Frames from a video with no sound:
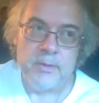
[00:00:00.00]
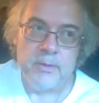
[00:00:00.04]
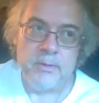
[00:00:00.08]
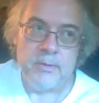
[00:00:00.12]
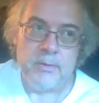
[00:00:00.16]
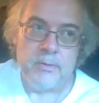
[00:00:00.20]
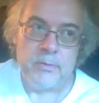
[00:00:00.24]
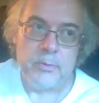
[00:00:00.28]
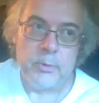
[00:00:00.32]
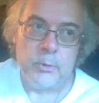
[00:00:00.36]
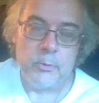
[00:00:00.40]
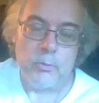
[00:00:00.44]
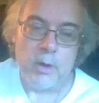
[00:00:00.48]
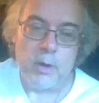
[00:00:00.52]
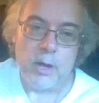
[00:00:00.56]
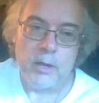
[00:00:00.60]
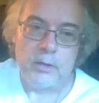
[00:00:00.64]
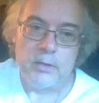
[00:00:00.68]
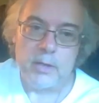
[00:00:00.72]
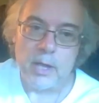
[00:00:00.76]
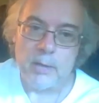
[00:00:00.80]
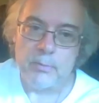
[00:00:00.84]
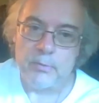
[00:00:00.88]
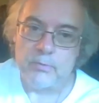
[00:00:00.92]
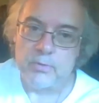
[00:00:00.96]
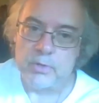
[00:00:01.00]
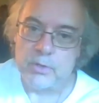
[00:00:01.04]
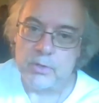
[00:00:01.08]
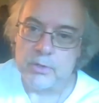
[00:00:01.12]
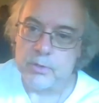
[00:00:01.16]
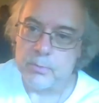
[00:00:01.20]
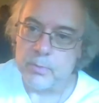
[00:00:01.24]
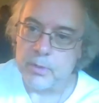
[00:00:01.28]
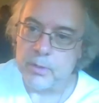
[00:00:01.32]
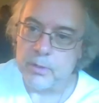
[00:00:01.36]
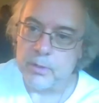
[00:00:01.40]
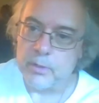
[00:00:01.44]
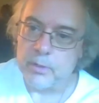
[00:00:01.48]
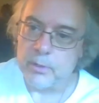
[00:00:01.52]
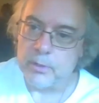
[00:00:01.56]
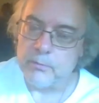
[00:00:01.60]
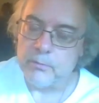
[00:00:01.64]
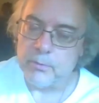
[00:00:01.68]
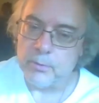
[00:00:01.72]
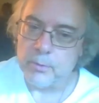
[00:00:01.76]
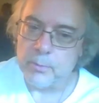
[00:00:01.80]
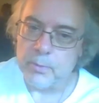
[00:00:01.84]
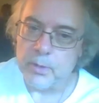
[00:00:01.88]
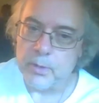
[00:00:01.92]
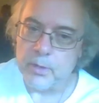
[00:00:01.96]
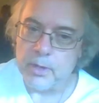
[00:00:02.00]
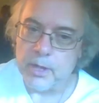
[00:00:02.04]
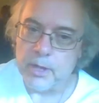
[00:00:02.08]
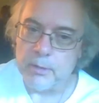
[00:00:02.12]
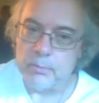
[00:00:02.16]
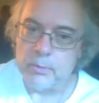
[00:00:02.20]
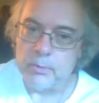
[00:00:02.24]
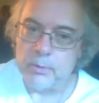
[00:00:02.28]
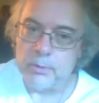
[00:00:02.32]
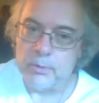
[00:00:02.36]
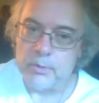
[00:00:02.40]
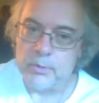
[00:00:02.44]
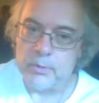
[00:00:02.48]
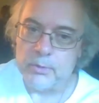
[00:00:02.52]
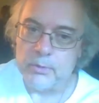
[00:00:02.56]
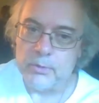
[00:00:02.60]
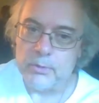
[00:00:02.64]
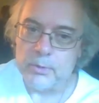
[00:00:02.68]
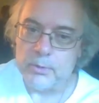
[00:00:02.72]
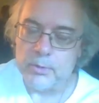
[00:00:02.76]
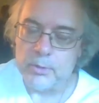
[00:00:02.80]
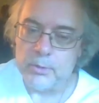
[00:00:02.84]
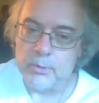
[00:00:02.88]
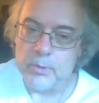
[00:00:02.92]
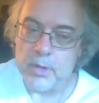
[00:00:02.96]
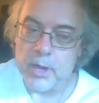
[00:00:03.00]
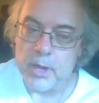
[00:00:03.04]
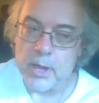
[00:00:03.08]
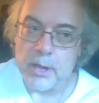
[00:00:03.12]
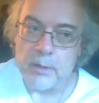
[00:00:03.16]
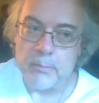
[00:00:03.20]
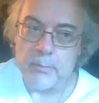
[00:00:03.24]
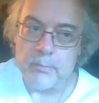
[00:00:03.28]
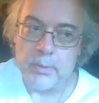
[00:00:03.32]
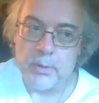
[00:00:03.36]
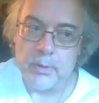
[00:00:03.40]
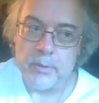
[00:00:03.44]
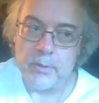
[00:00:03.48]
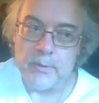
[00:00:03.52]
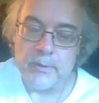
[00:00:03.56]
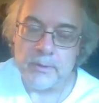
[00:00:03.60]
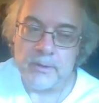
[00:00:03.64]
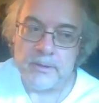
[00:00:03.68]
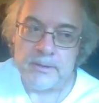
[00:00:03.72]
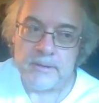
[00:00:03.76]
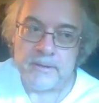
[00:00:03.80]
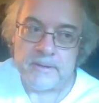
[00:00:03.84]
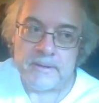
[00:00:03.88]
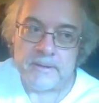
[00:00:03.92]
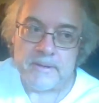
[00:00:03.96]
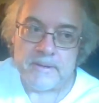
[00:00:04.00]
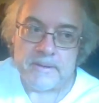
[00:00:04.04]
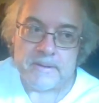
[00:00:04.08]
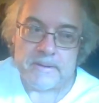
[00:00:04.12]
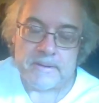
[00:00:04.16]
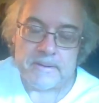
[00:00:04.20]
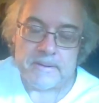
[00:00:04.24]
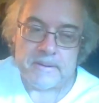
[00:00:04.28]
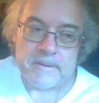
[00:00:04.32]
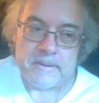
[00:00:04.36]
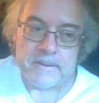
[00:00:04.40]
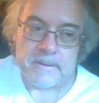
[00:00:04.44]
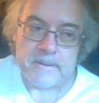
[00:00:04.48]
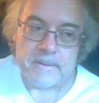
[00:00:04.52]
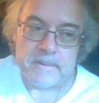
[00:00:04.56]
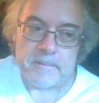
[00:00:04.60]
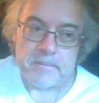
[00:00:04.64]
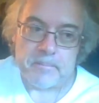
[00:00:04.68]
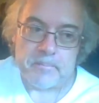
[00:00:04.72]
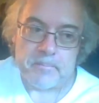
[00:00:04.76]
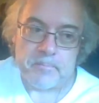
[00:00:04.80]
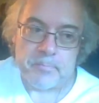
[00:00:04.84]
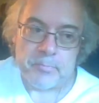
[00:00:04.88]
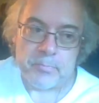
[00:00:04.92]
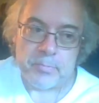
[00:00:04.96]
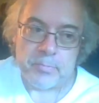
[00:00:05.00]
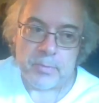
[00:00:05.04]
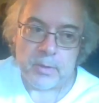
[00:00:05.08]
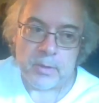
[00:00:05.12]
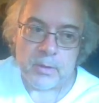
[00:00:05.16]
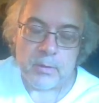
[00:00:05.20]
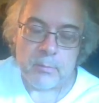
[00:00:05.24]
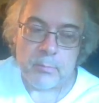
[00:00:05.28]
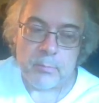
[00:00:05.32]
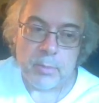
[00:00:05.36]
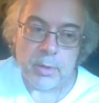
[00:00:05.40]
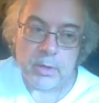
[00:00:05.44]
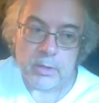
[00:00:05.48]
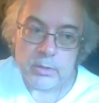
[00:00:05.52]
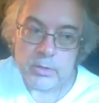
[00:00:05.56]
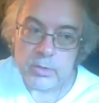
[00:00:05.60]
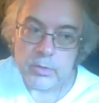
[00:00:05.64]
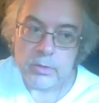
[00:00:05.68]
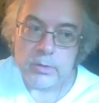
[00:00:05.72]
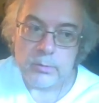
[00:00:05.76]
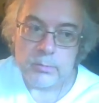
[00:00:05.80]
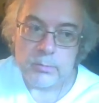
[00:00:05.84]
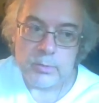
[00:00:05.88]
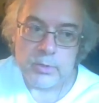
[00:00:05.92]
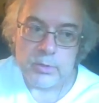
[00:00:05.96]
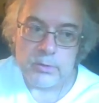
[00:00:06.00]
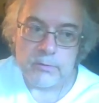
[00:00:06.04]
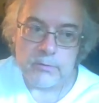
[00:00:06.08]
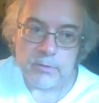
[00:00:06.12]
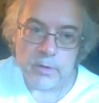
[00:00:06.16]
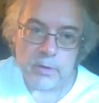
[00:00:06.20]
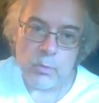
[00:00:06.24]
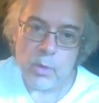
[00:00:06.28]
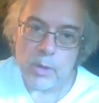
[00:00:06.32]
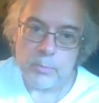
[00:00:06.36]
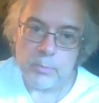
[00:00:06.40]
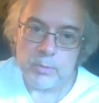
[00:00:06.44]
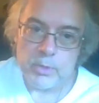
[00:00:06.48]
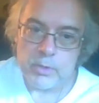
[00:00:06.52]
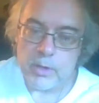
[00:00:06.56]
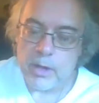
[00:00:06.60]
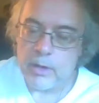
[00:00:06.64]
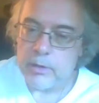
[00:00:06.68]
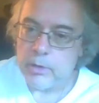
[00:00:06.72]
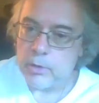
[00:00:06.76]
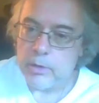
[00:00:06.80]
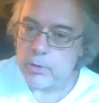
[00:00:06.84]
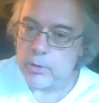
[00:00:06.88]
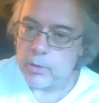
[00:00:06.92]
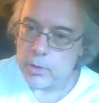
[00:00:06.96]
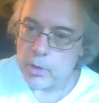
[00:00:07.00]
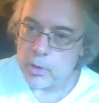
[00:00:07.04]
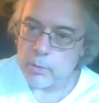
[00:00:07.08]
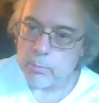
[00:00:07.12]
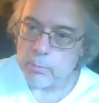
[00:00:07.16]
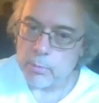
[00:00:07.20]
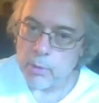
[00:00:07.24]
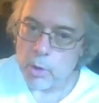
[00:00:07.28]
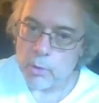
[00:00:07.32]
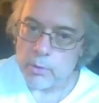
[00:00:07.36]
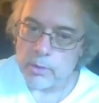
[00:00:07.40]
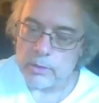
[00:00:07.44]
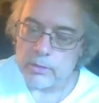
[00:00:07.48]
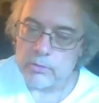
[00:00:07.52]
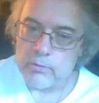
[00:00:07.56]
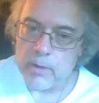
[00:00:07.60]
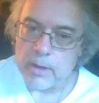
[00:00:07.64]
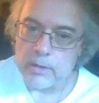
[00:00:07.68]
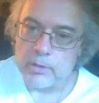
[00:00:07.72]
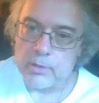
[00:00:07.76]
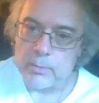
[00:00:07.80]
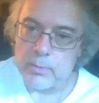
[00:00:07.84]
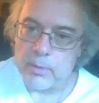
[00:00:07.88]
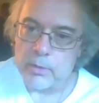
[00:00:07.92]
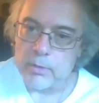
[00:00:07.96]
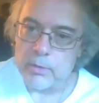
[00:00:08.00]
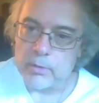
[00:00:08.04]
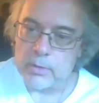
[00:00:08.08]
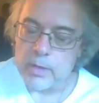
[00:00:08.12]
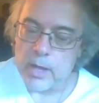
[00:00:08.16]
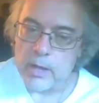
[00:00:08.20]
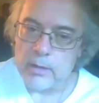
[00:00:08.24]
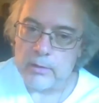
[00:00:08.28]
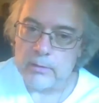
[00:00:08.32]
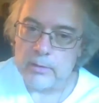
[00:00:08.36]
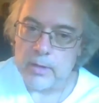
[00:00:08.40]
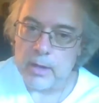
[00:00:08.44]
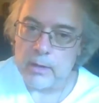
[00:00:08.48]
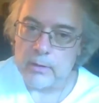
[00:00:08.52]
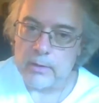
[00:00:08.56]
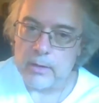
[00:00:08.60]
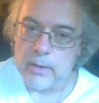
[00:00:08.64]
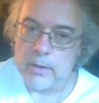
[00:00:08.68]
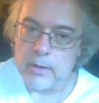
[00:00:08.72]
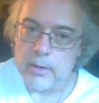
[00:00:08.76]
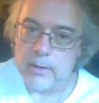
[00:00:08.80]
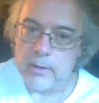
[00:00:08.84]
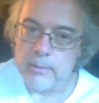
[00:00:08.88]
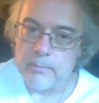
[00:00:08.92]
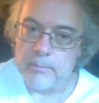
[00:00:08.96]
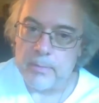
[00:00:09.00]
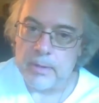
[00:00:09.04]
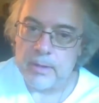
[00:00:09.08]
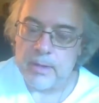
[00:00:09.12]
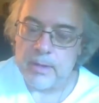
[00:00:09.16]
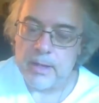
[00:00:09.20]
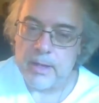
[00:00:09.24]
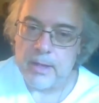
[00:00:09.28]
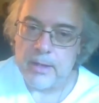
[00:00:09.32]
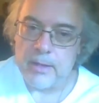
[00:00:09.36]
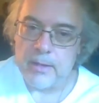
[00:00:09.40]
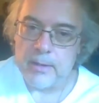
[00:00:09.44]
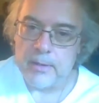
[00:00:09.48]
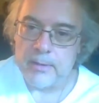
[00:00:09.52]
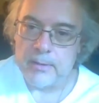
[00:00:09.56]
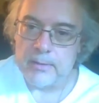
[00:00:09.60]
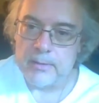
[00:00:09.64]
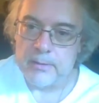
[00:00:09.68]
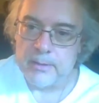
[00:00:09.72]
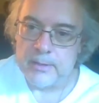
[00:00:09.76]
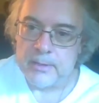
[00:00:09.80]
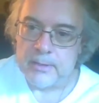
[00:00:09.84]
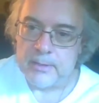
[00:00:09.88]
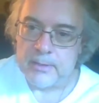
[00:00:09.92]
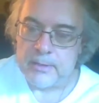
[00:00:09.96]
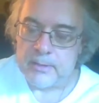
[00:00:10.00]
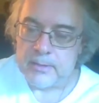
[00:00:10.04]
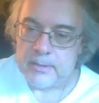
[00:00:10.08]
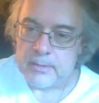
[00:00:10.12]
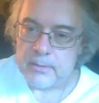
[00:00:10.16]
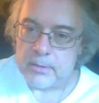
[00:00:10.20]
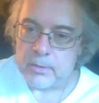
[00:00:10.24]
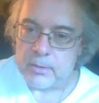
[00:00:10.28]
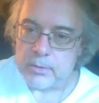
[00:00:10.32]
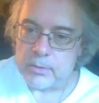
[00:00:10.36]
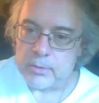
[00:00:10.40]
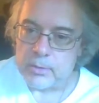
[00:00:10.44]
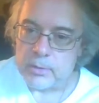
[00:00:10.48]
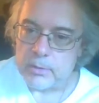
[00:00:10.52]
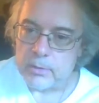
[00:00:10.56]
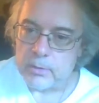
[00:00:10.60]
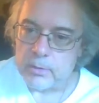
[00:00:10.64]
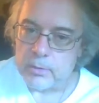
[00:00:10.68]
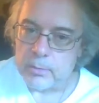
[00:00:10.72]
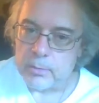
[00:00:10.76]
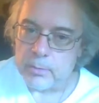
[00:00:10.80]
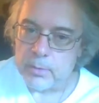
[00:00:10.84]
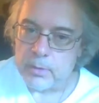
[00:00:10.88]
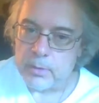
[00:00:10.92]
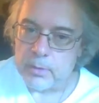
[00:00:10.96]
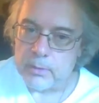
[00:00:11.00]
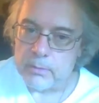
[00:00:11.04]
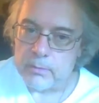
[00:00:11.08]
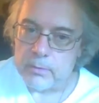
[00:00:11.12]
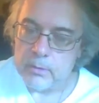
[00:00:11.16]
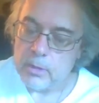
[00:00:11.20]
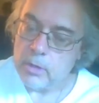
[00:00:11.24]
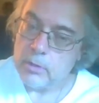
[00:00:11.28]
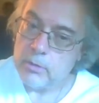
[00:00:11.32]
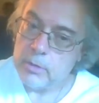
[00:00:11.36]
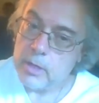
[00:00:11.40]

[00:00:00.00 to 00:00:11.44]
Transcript: the right type of sensibility for being able to do that. But um, but in terms of a website, you can go to broken transmitter dot com. Sure. There's a little bit there that